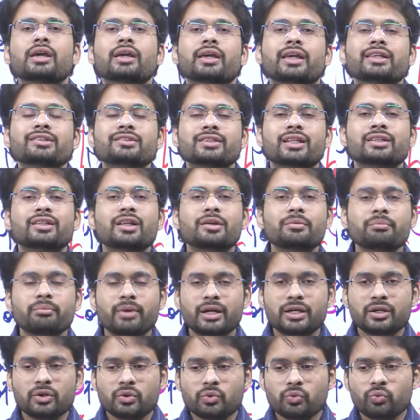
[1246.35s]
is nothing
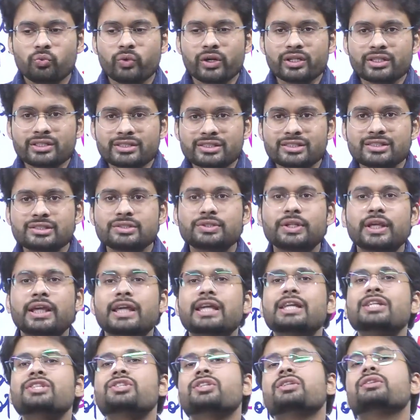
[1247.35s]
but one
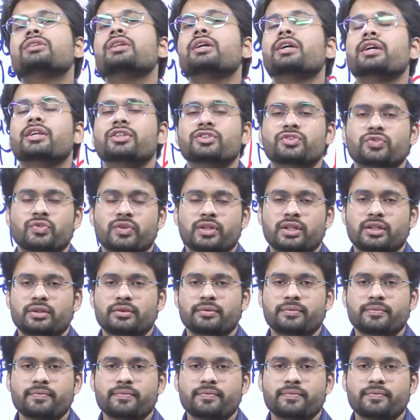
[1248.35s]
stage in the history.